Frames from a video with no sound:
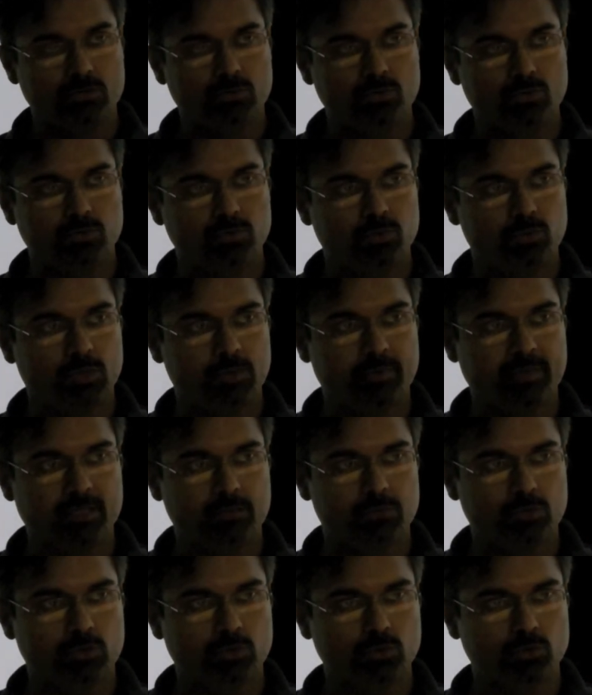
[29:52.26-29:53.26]
you will be
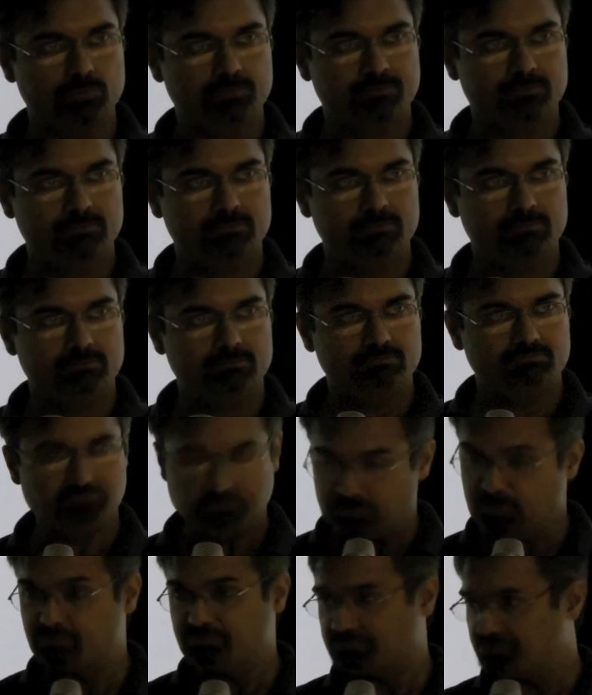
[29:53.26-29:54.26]
able to
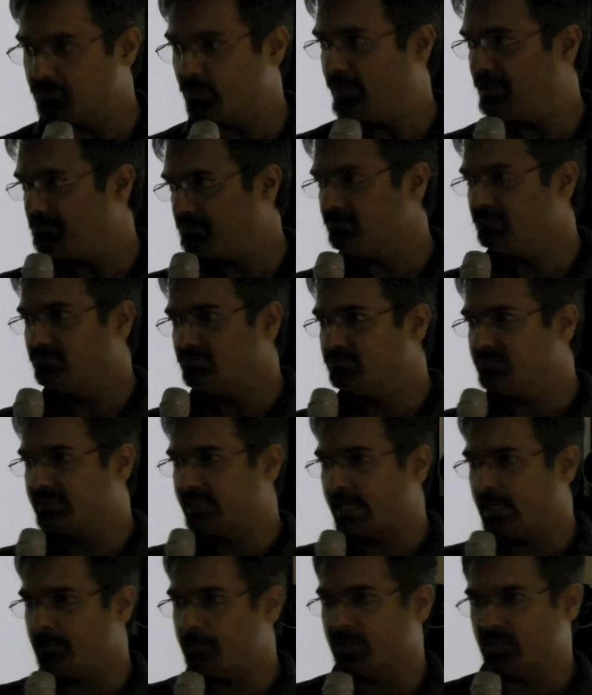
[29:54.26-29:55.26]

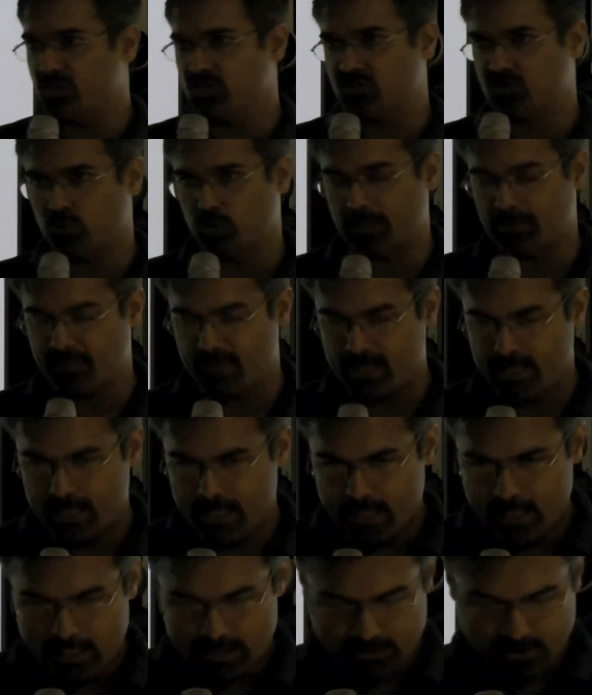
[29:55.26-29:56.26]
tell a picture story.
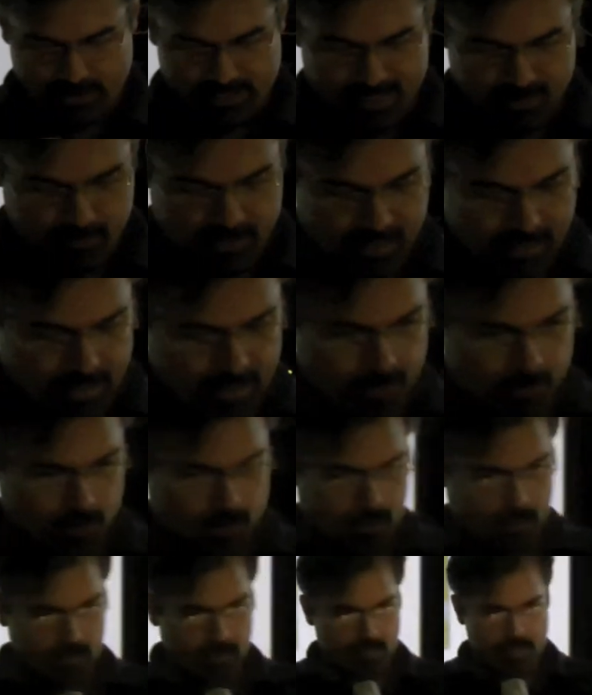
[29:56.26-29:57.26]
So let me
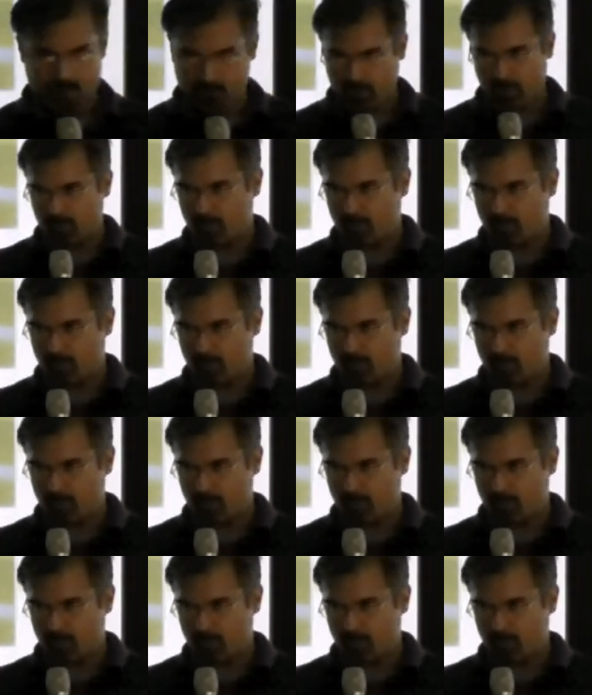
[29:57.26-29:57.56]
end. Uh, I